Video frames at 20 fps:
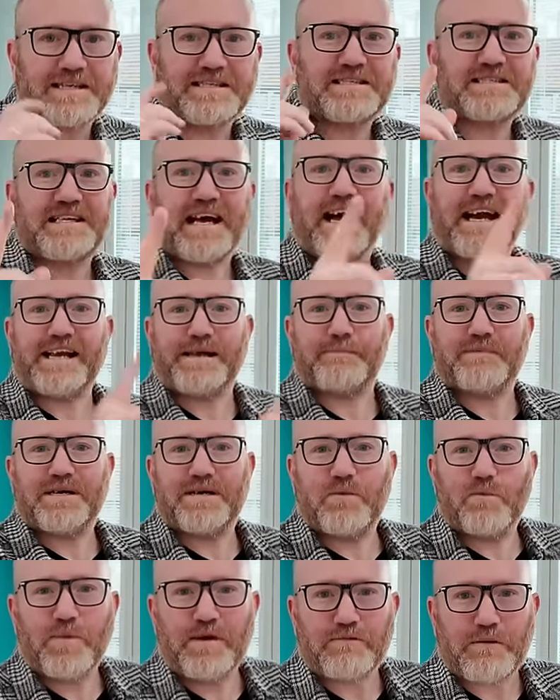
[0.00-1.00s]
it's time
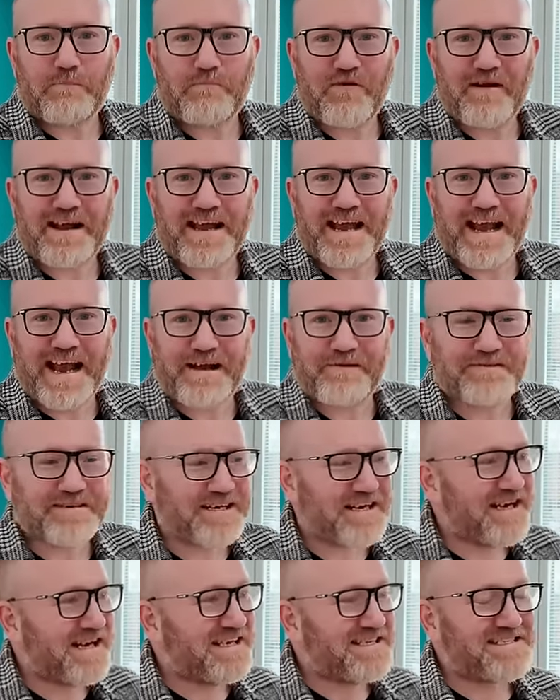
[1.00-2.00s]
we were bringing out
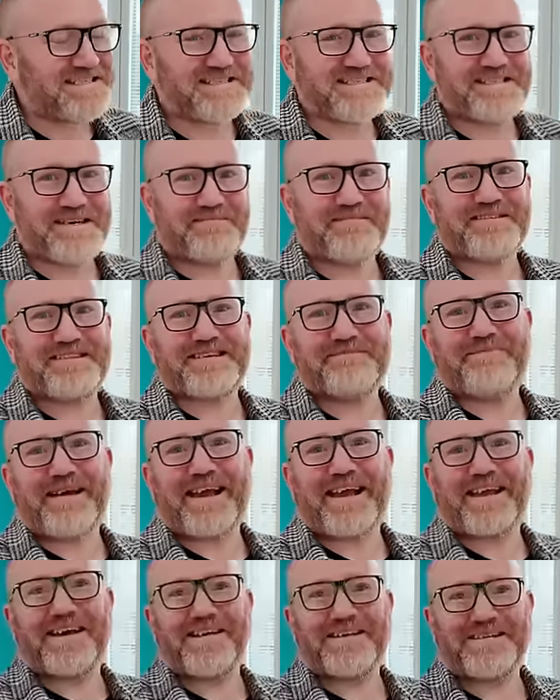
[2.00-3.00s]
some of the
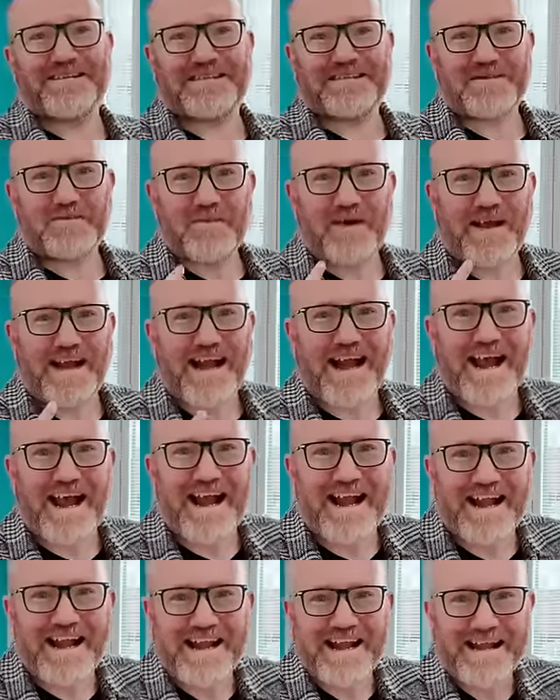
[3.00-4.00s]
big guns. We're
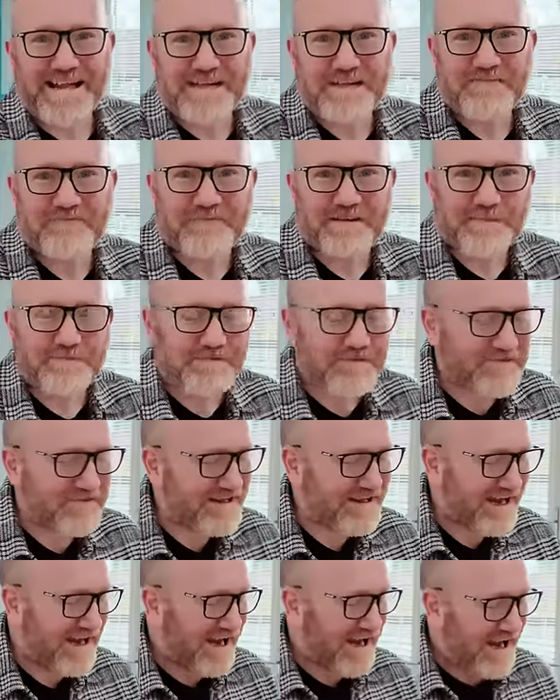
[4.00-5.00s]
heading into
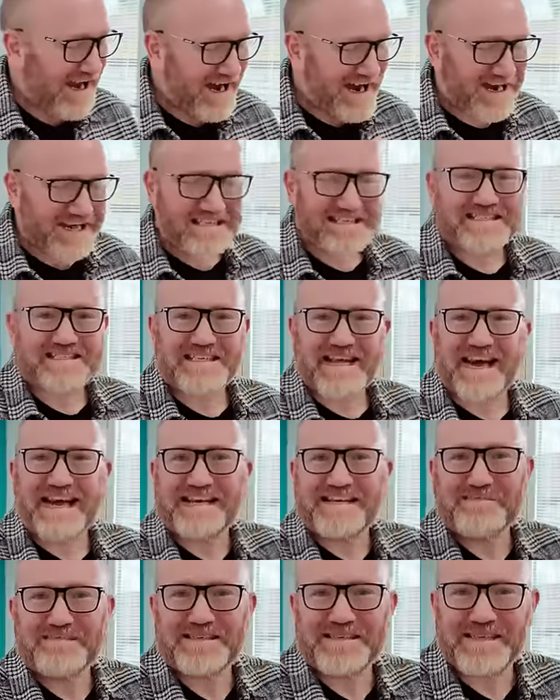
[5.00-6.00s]
February and it's
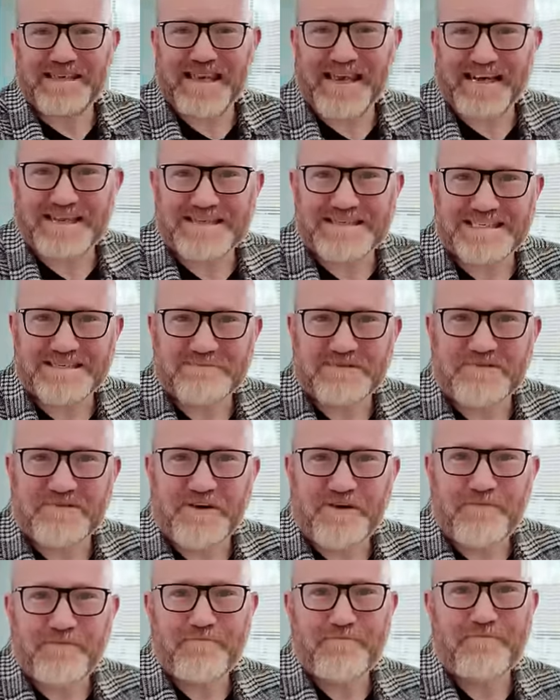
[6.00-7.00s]
time to get some of
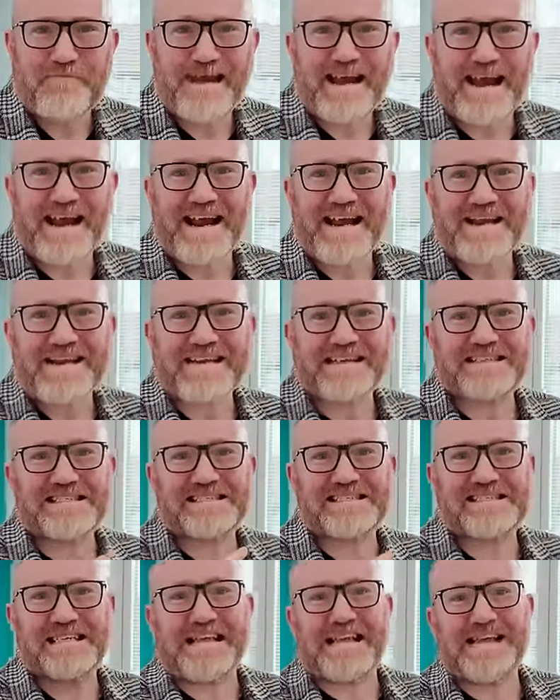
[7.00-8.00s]
our main
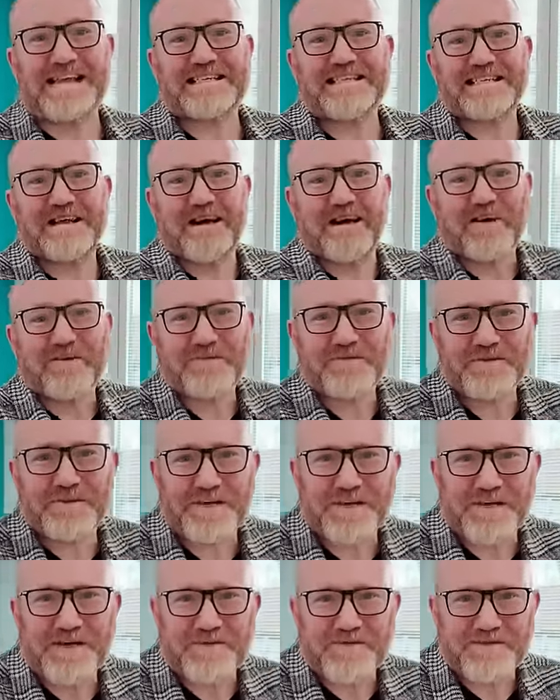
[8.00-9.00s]
seeds on
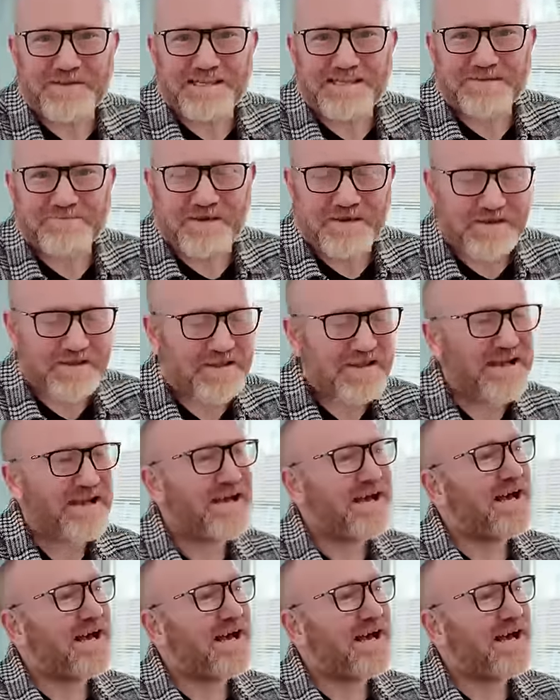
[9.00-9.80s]
the go this month.